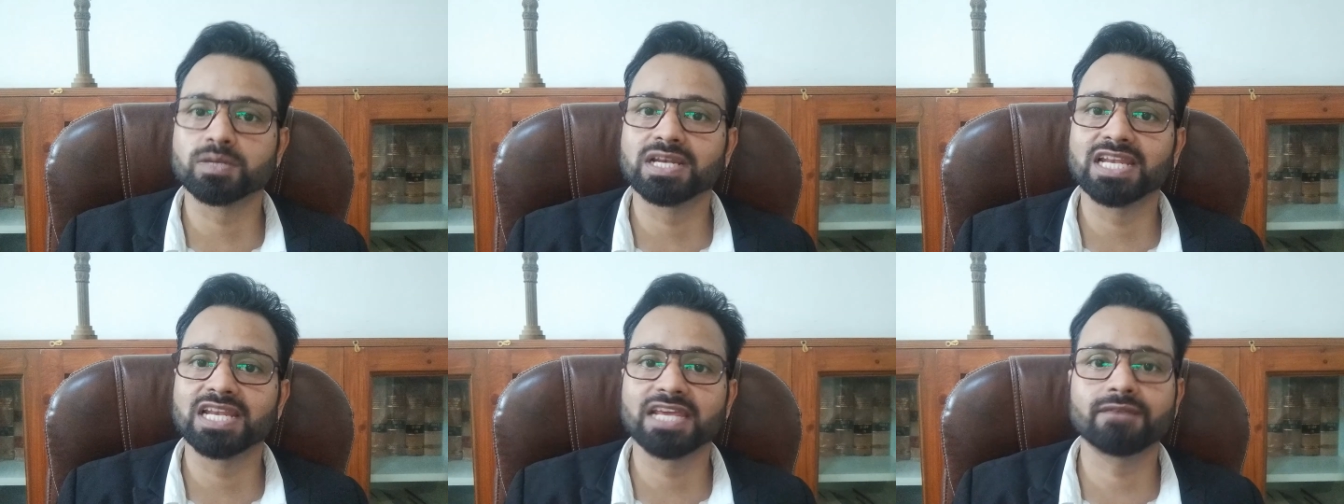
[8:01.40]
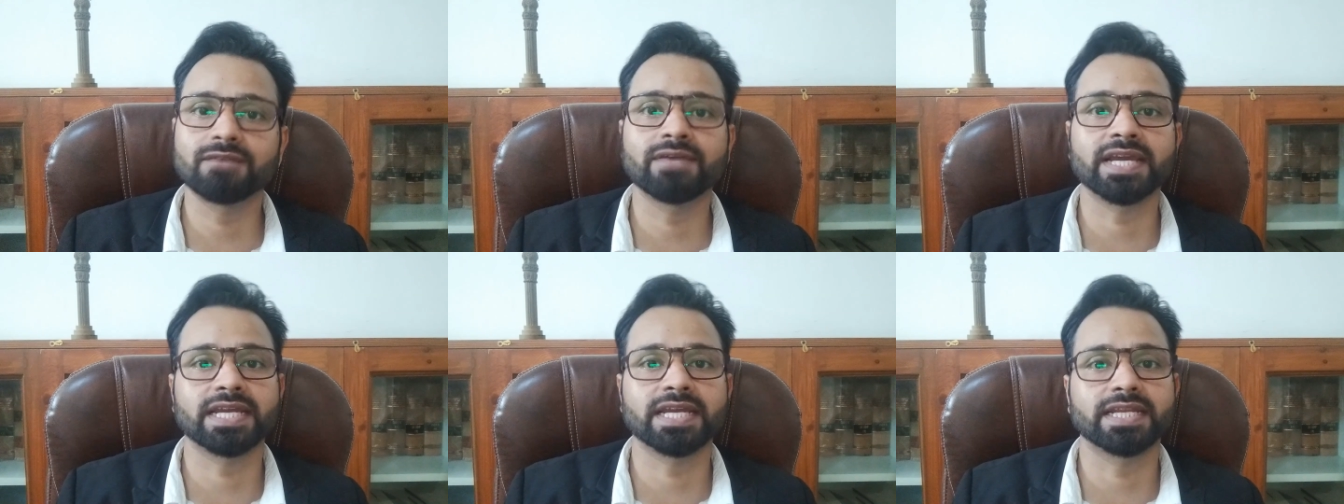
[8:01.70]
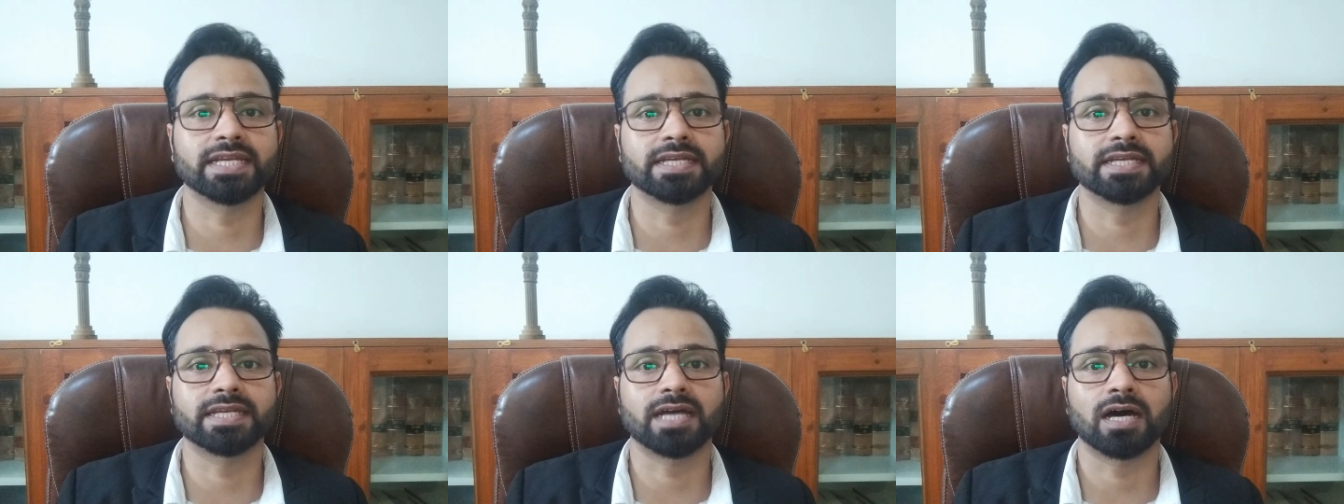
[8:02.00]
be living
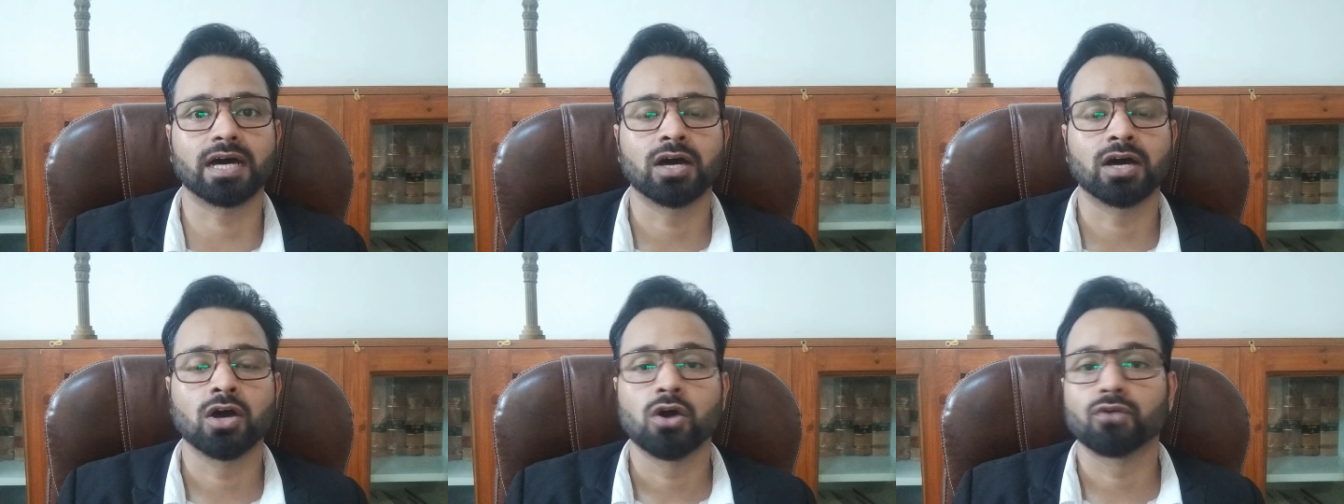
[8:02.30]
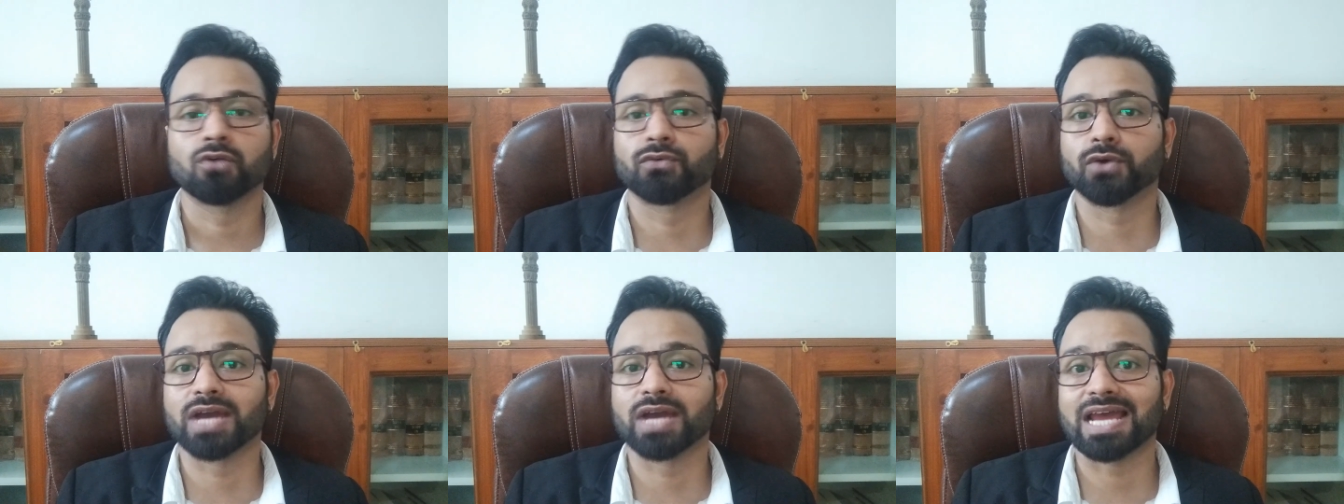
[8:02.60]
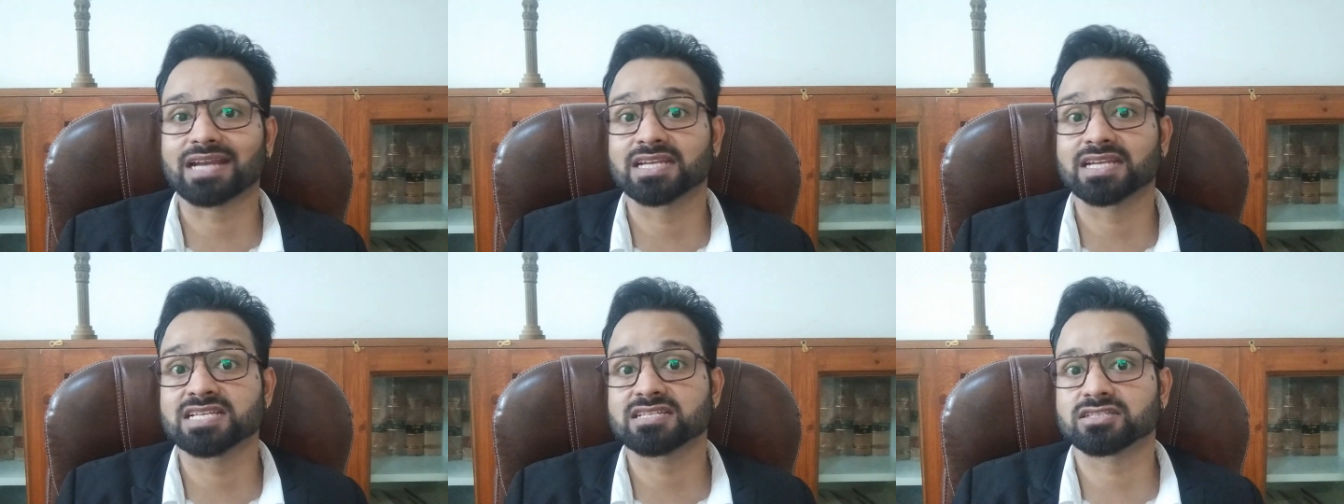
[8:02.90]
in India for
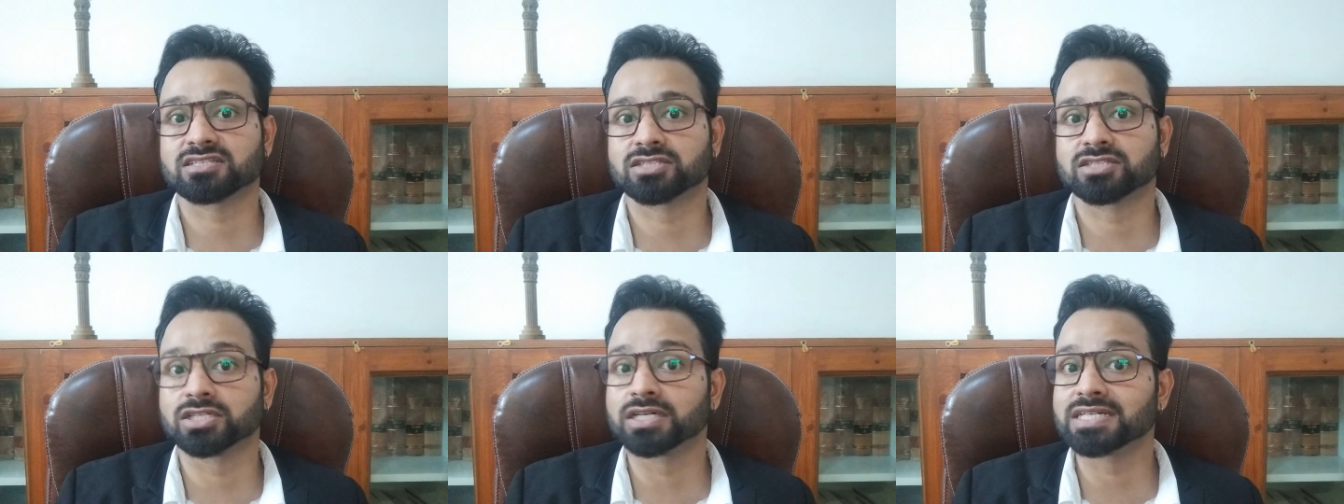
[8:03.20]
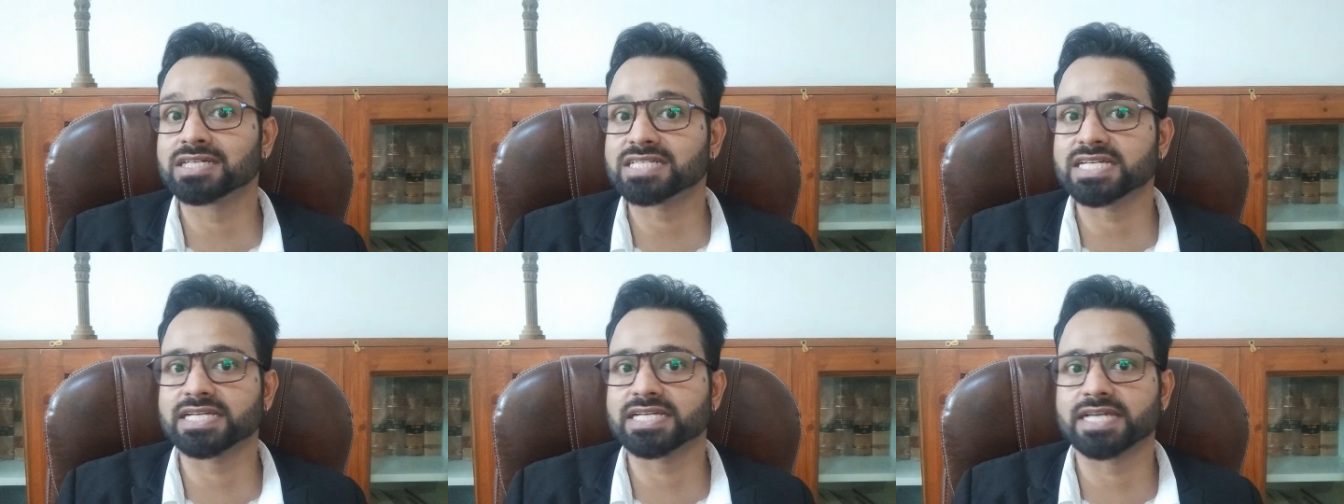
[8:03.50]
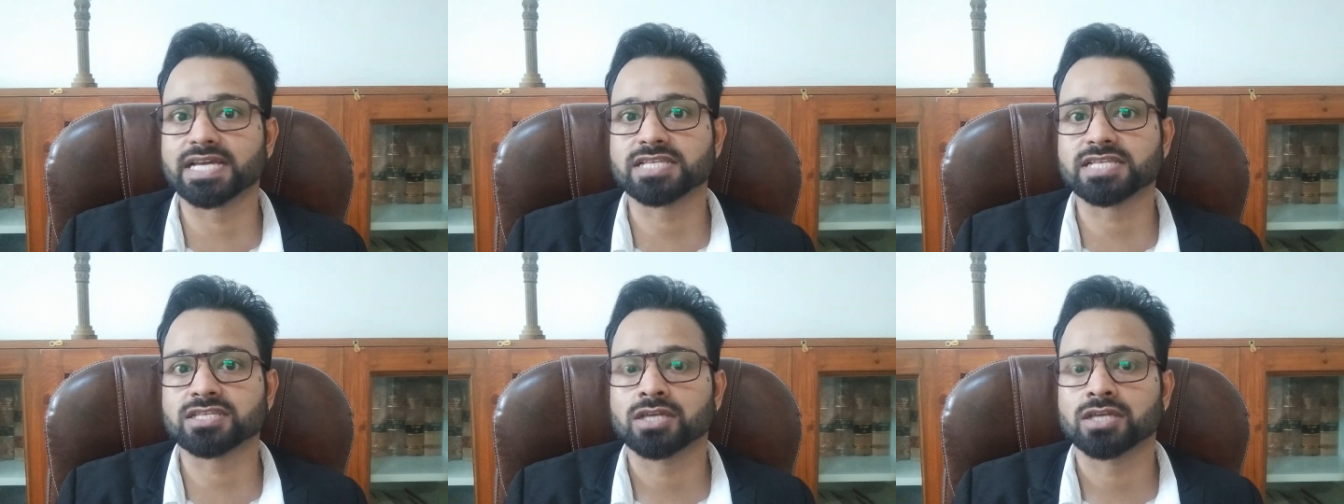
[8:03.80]
at least 30
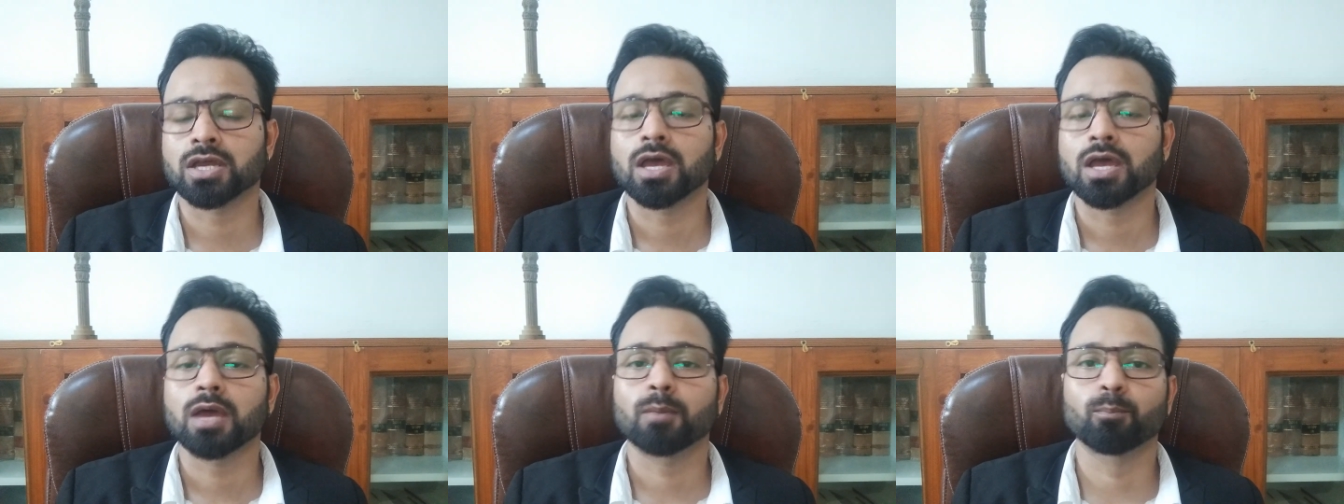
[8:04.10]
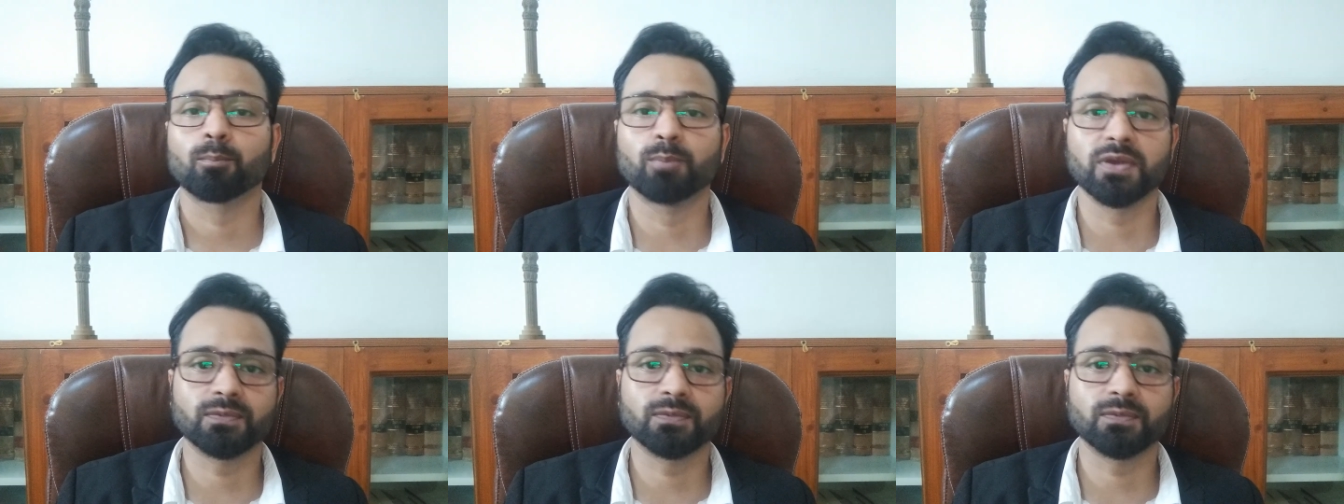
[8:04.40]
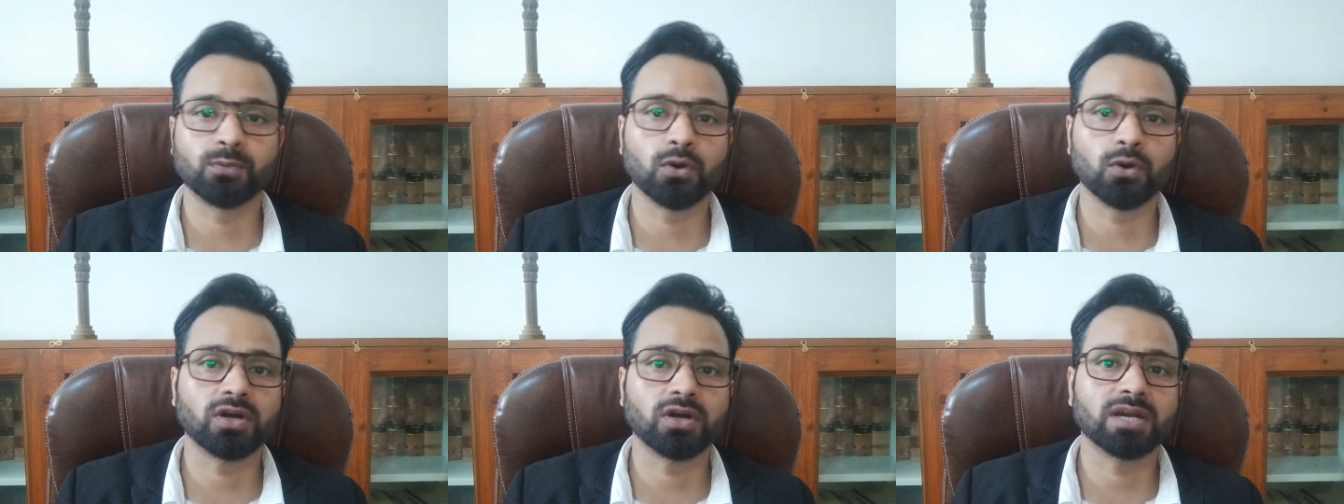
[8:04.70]
days
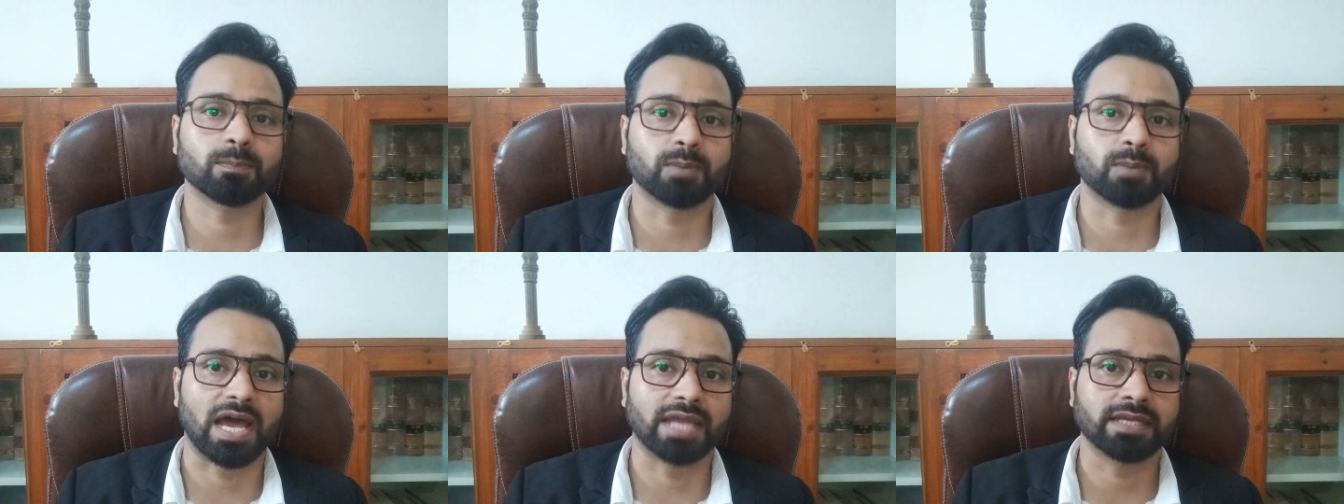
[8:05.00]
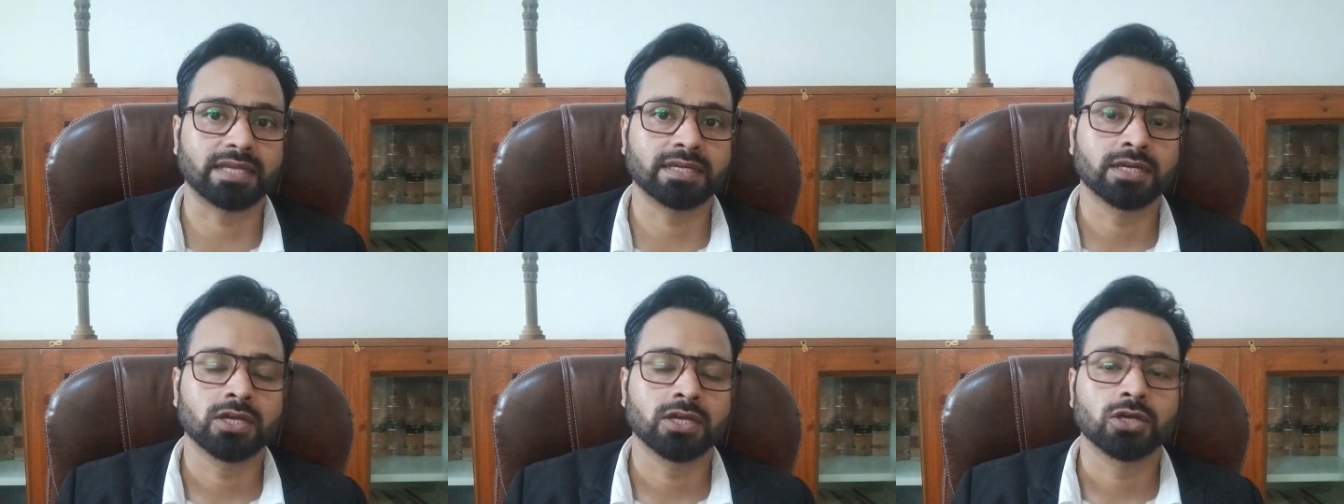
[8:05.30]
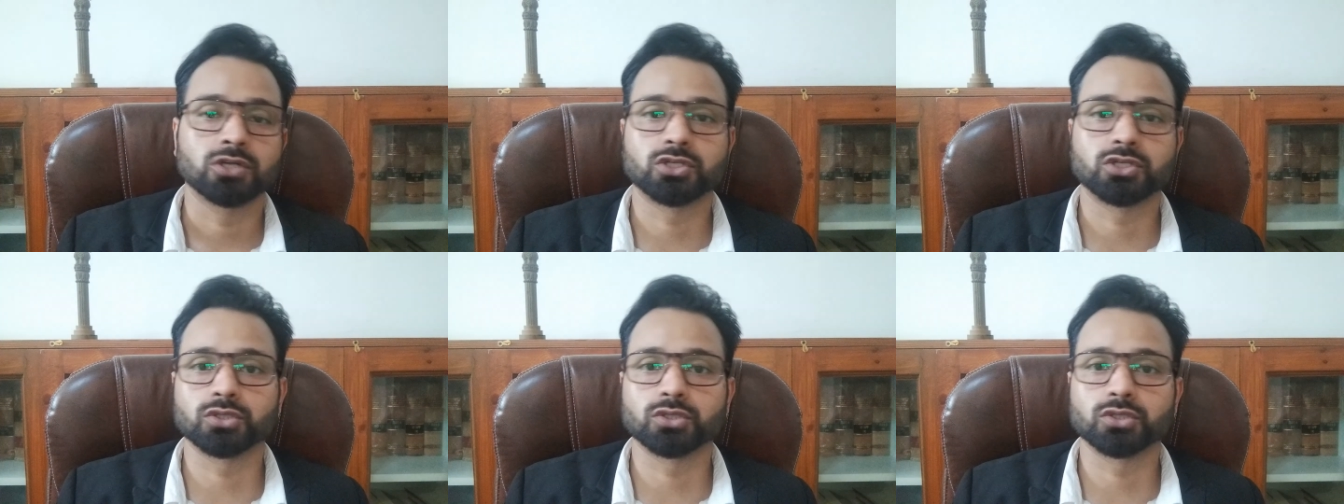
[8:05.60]
before applying